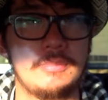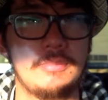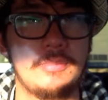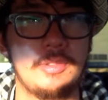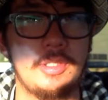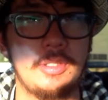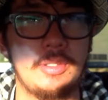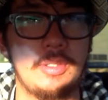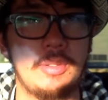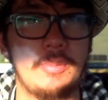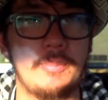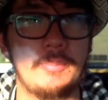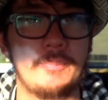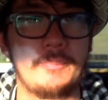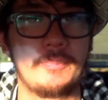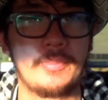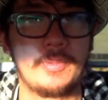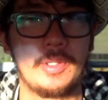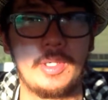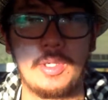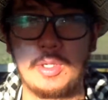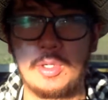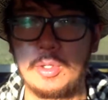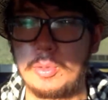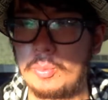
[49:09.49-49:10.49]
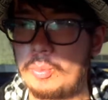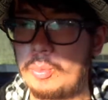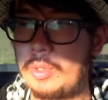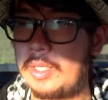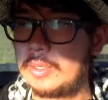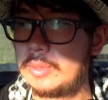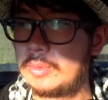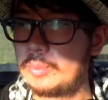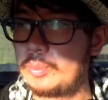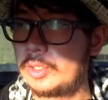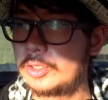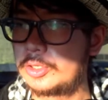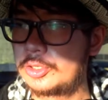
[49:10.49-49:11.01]
You know,
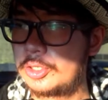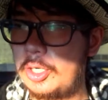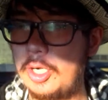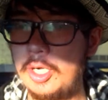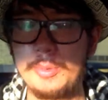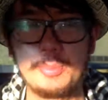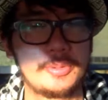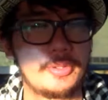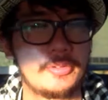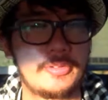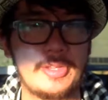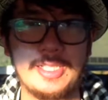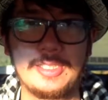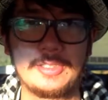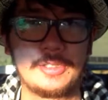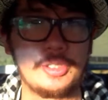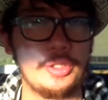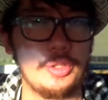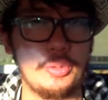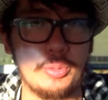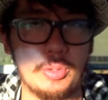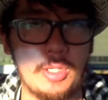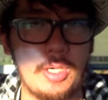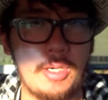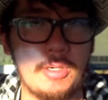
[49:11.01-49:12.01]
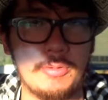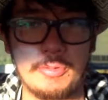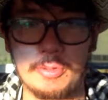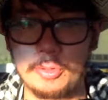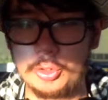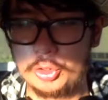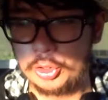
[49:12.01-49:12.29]
what types of things do you love?